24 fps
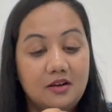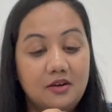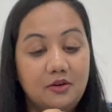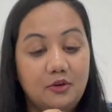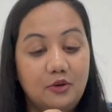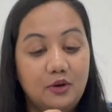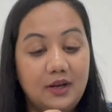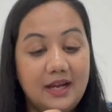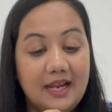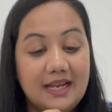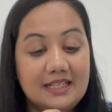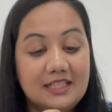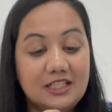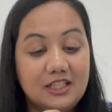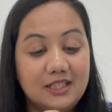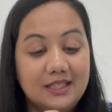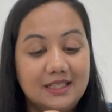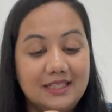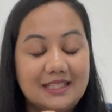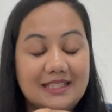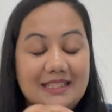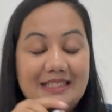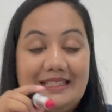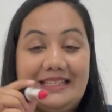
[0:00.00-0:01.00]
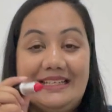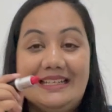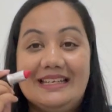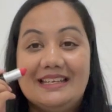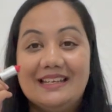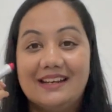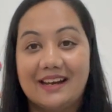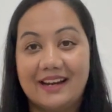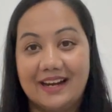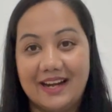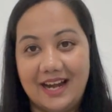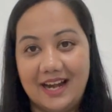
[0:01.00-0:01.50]
Relentlessly
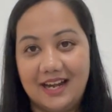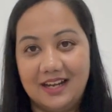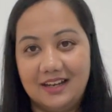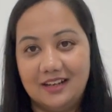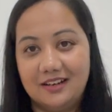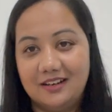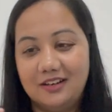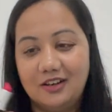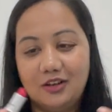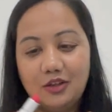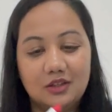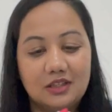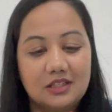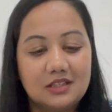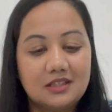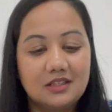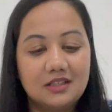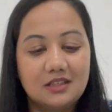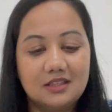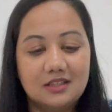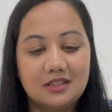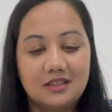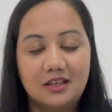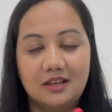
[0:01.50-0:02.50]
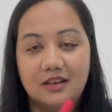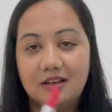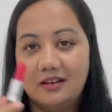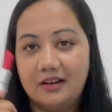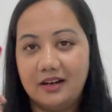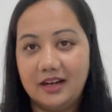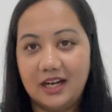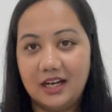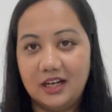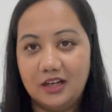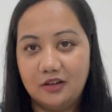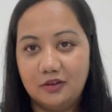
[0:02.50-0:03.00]
Red. Now this is
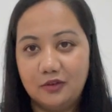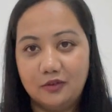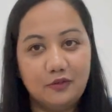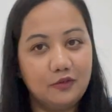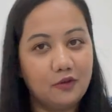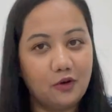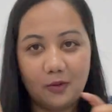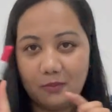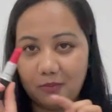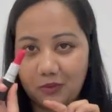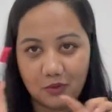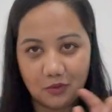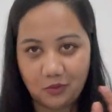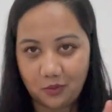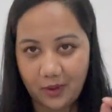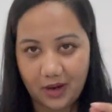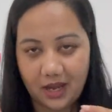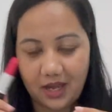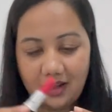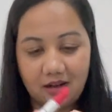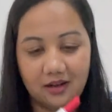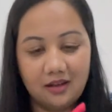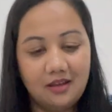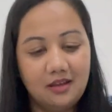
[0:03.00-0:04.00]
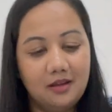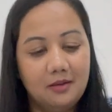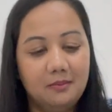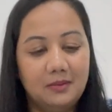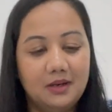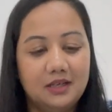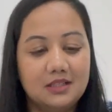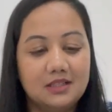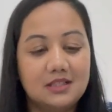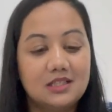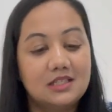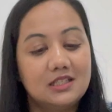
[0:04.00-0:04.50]
red from nowhere,
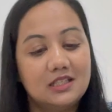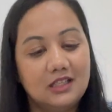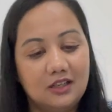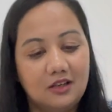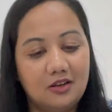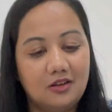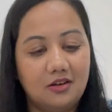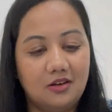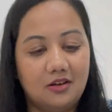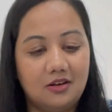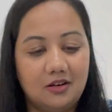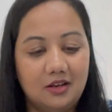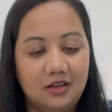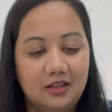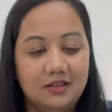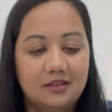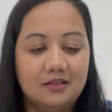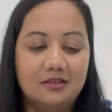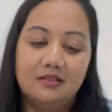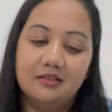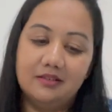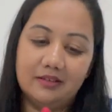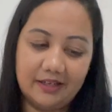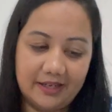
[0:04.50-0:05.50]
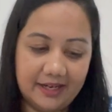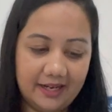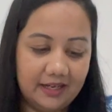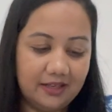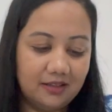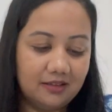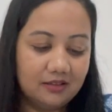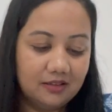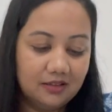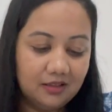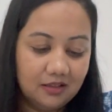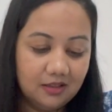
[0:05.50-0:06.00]
but it's still called
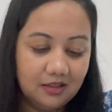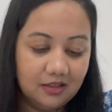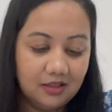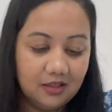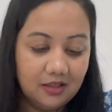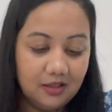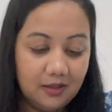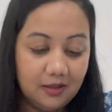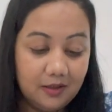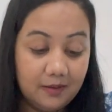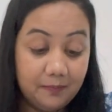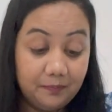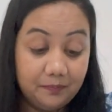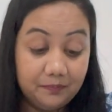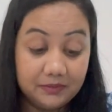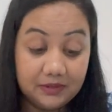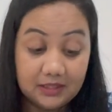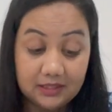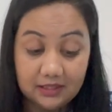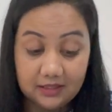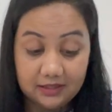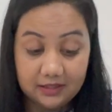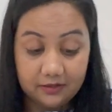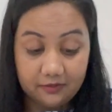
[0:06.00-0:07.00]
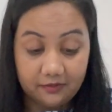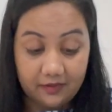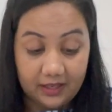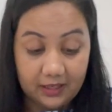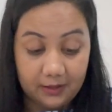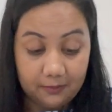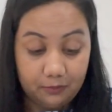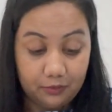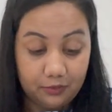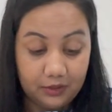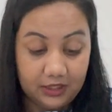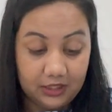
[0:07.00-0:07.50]
red. This is a
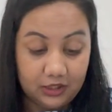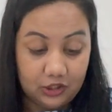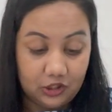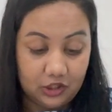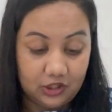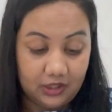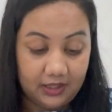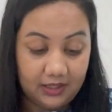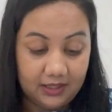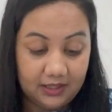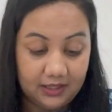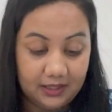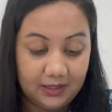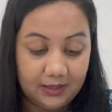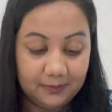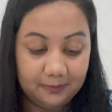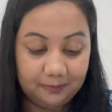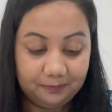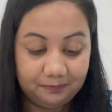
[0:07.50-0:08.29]
very pretty shade.